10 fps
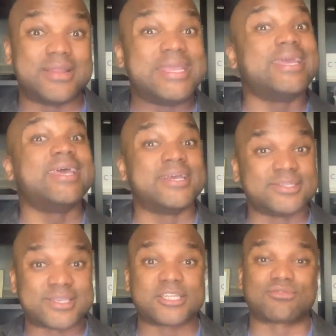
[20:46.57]
He
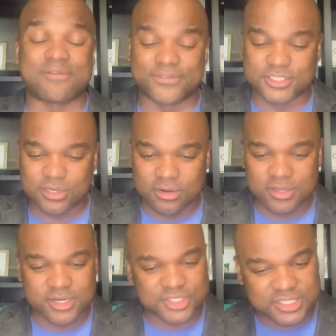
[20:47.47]
is, as referenced
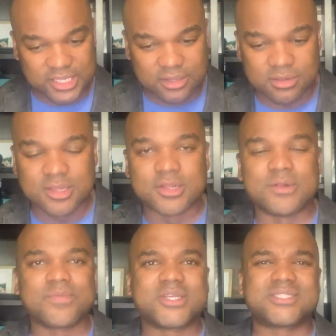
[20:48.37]
earlier, still
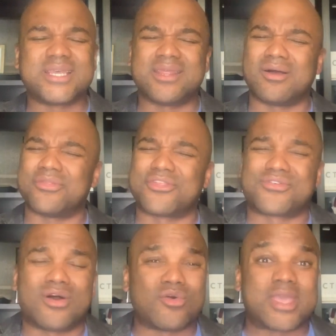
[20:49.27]
sitting on the throne.